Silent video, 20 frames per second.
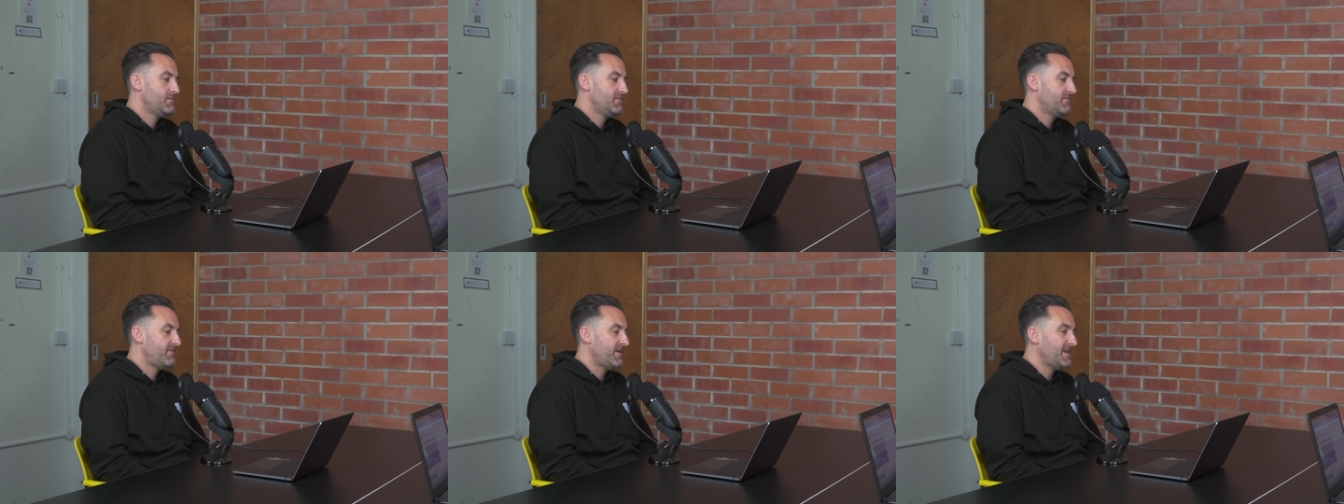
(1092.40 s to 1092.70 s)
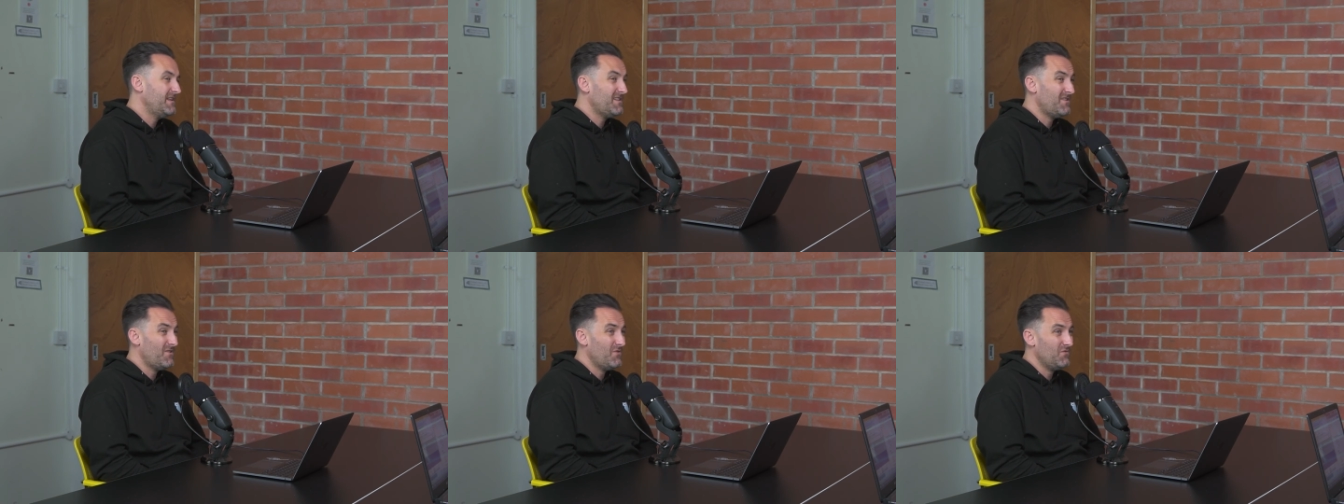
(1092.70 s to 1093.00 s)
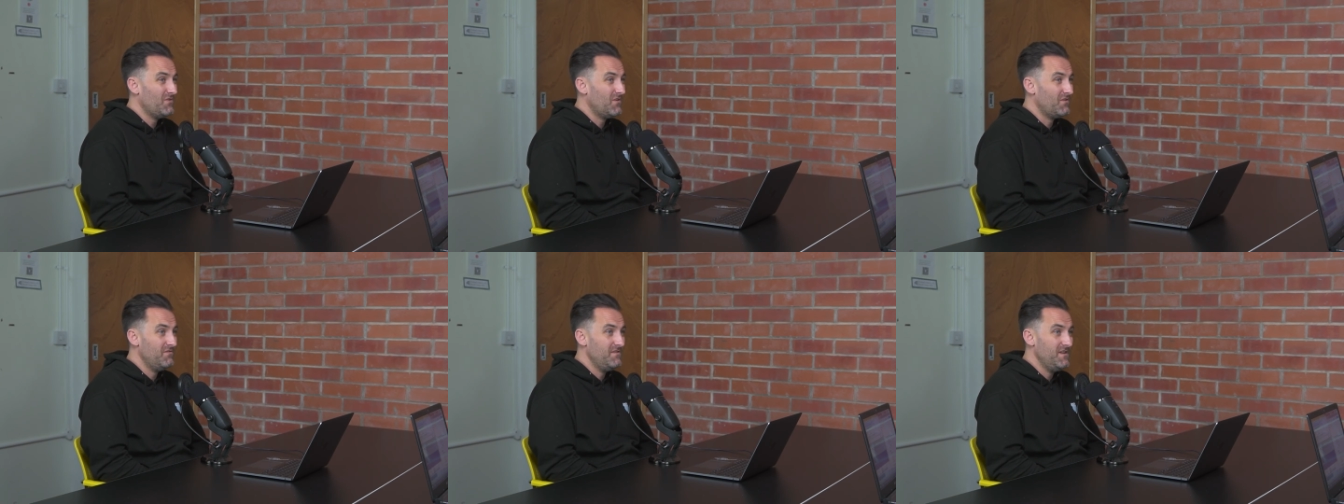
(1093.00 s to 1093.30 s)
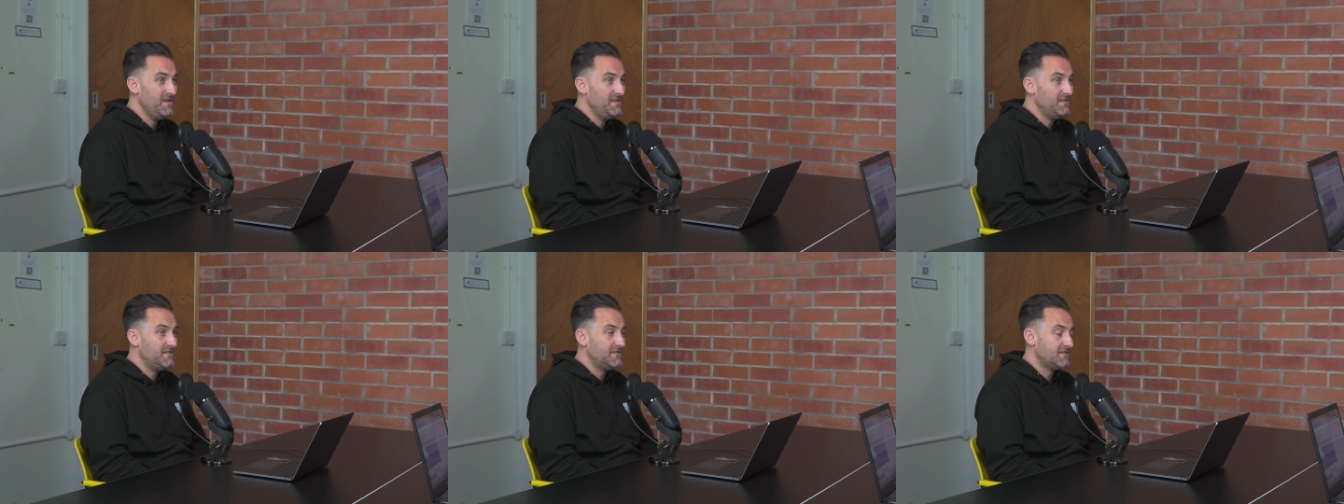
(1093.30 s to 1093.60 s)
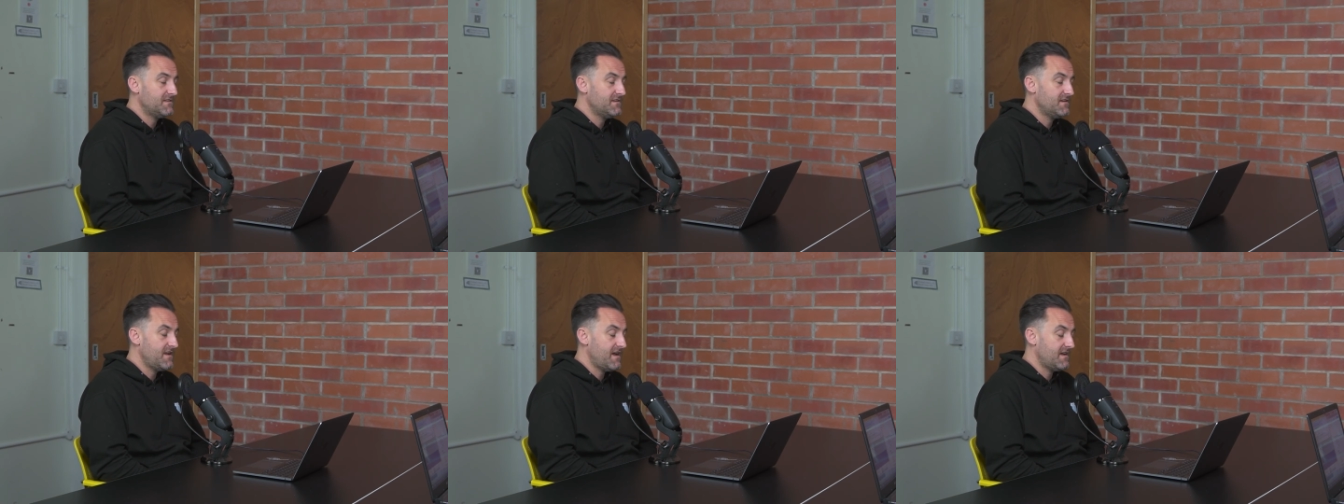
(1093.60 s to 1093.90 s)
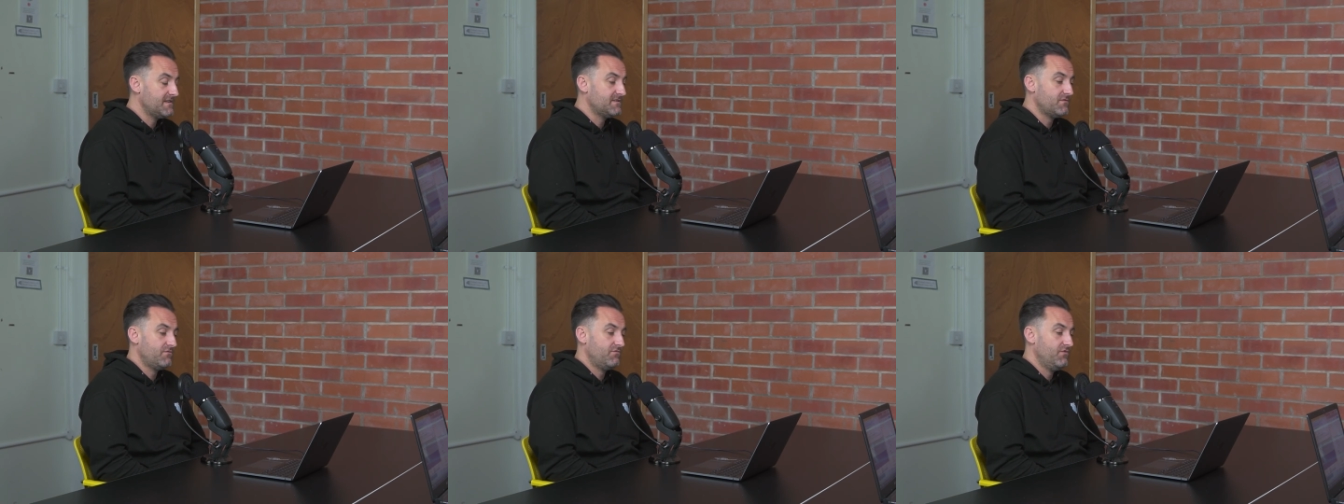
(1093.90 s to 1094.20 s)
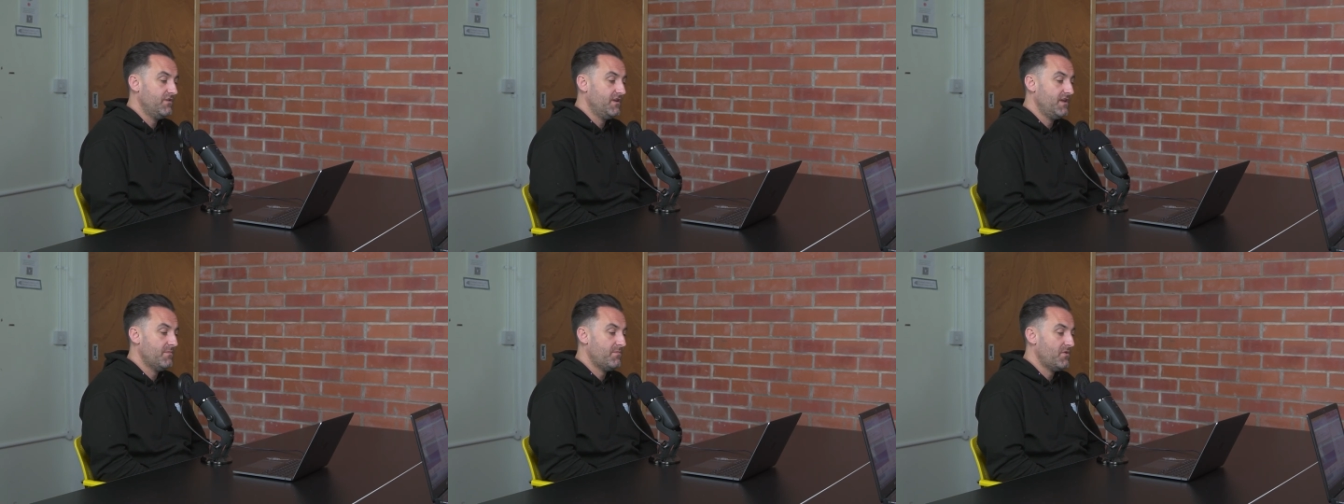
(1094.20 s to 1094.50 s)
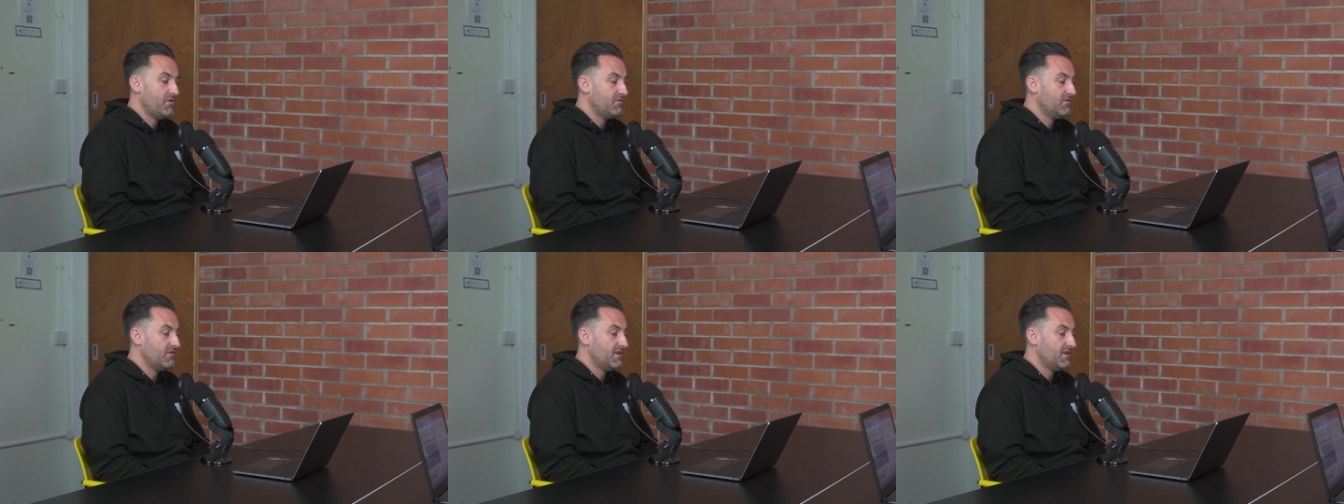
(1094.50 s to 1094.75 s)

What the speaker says: Finding out their needs, and that's really about